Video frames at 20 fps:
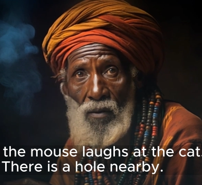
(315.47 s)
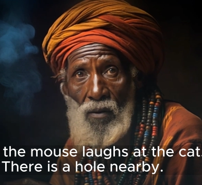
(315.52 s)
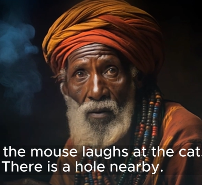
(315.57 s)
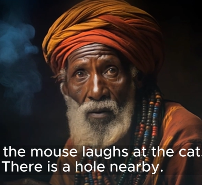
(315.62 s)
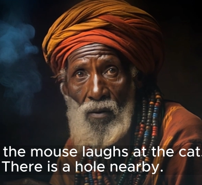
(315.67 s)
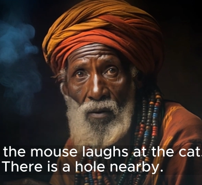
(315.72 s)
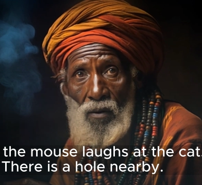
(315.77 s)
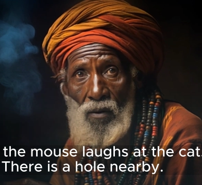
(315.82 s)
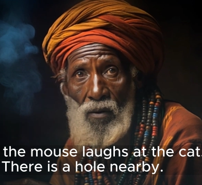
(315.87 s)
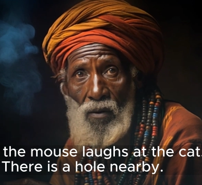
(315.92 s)

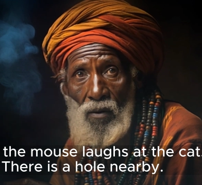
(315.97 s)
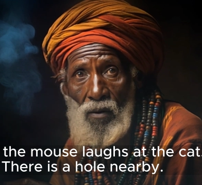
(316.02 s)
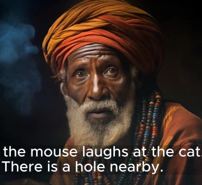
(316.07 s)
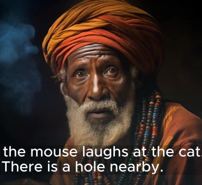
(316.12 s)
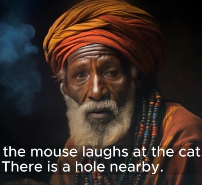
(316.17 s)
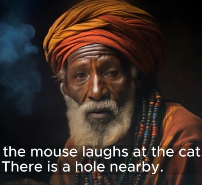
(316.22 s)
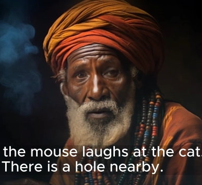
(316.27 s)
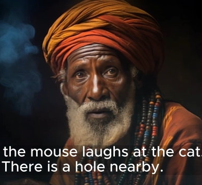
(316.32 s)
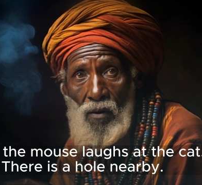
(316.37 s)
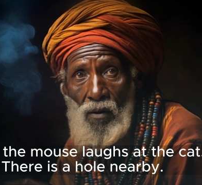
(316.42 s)

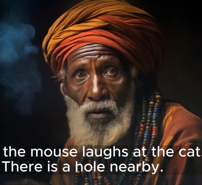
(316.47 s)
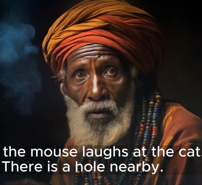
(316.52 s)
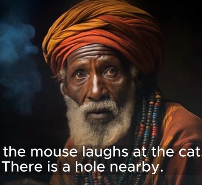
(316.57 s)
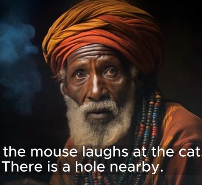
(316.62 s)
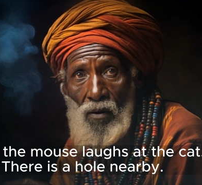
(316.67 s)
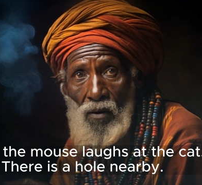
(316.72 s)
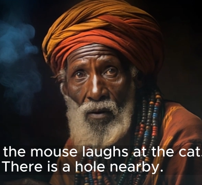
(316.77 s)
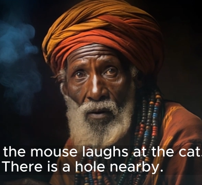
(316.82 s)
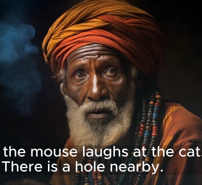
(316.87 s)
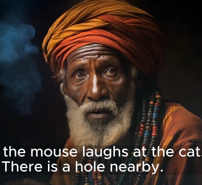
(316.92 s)

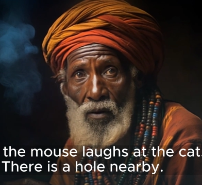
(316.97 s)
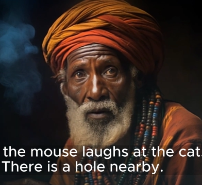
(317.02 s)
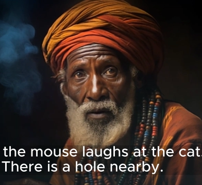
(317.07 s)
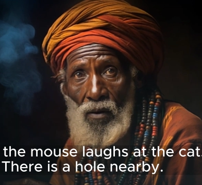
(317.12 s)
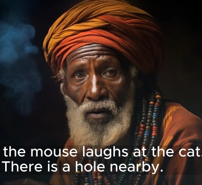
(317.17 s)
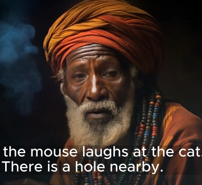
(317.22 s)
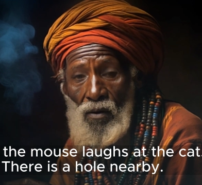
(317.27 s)
No one is speaking in this clip.